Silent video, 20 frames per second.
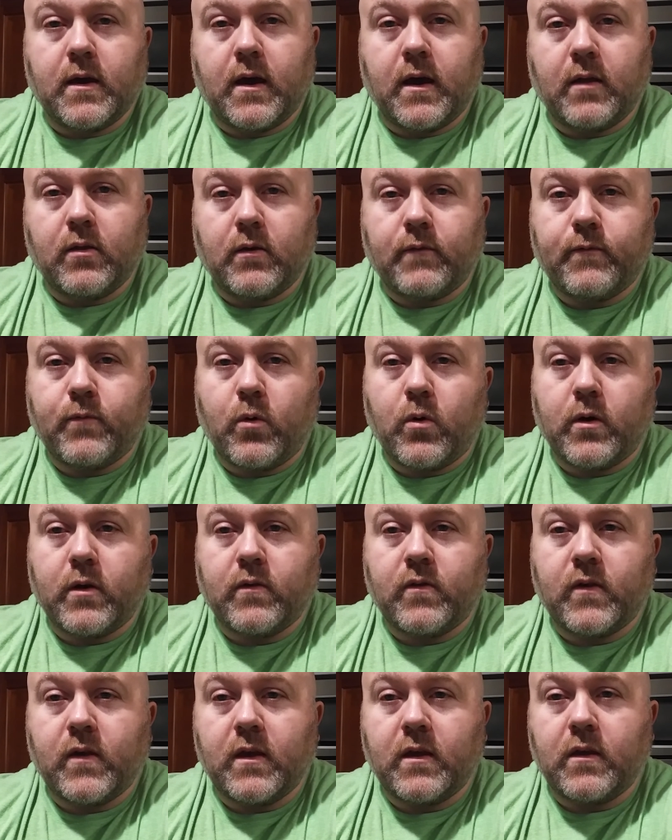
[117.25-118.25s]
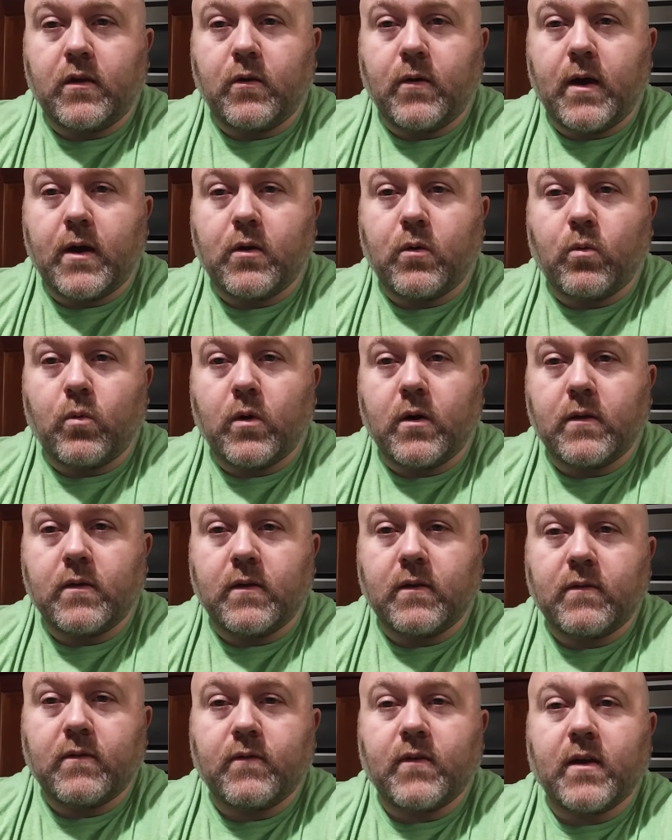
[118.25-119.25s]
I look forward to seeing you out at one of
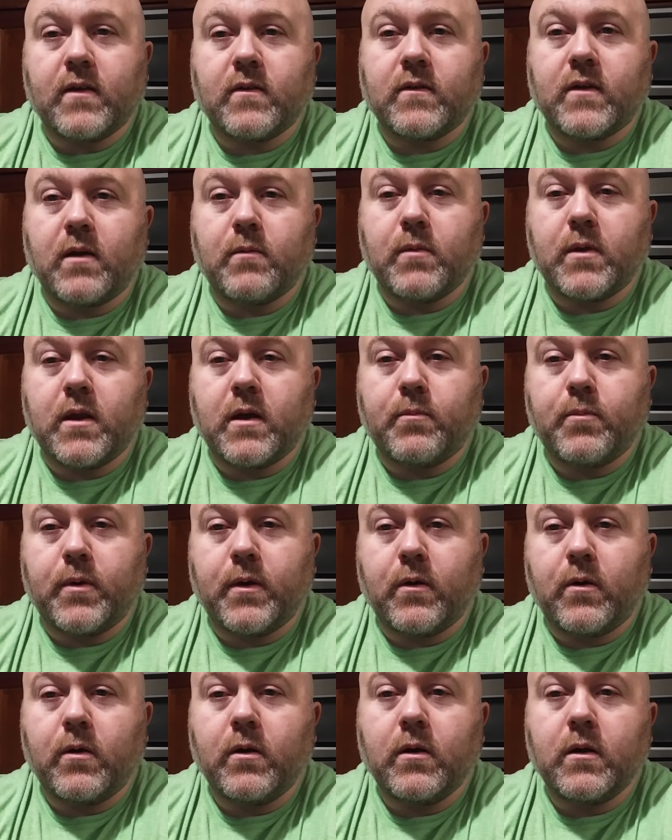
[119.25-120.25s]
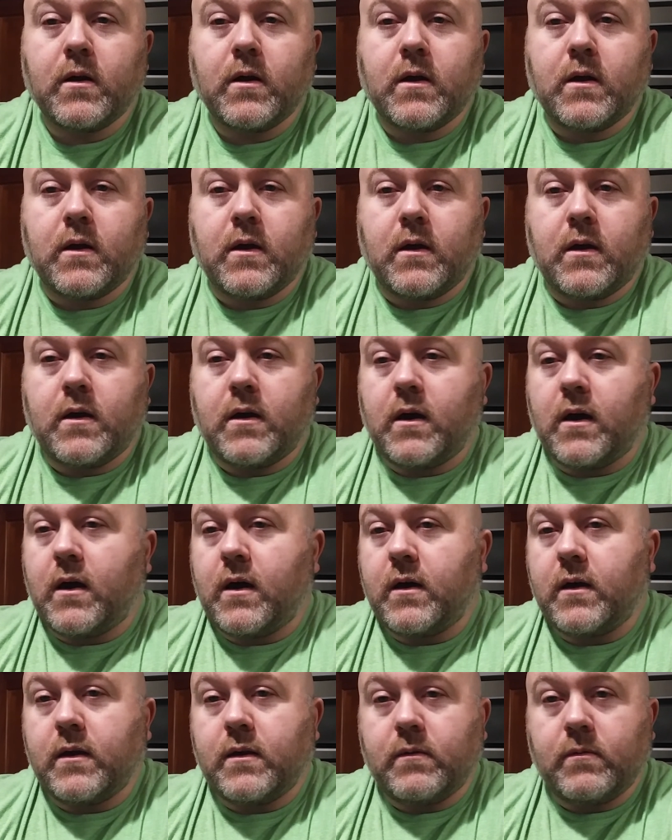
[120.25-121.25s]
these events coming up here
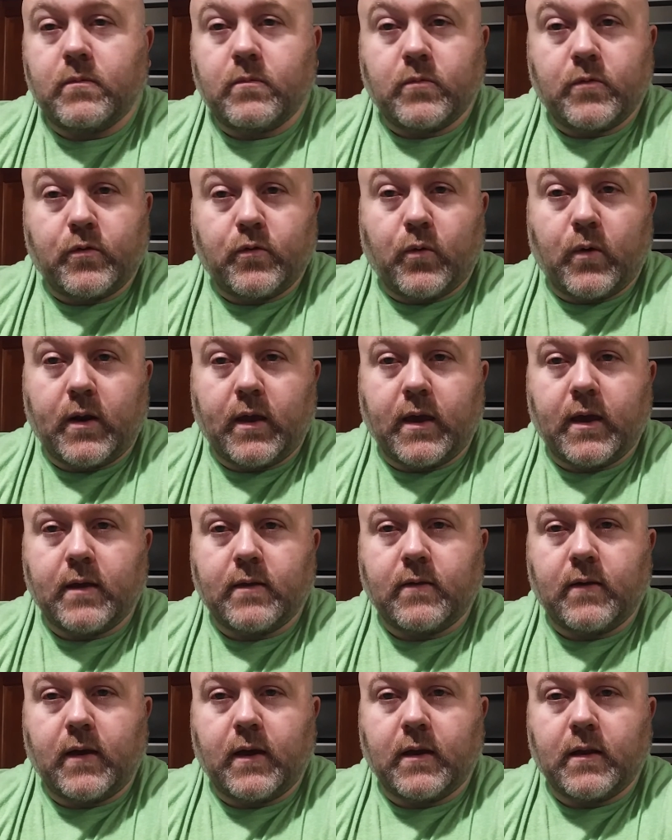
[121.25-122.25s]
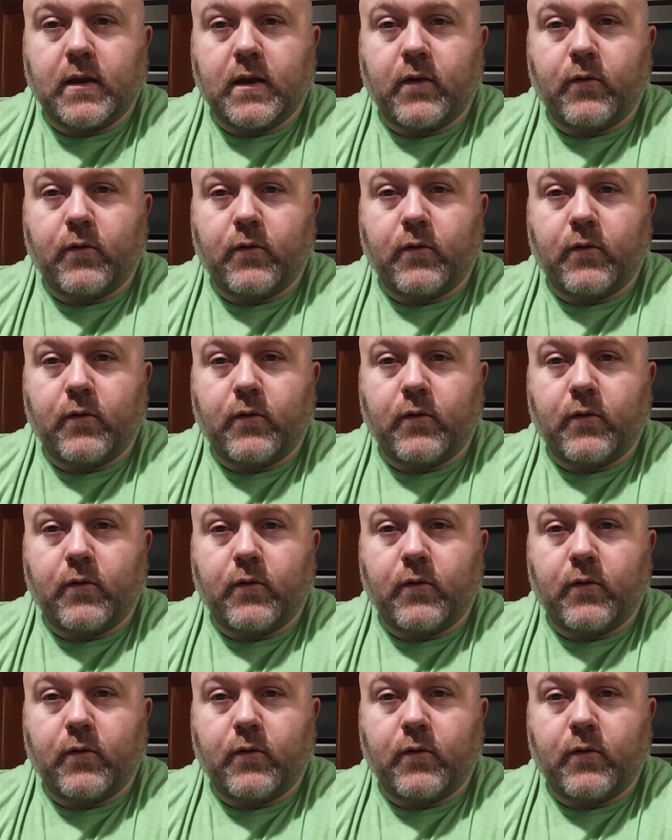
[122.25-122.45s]
uh, in 2018.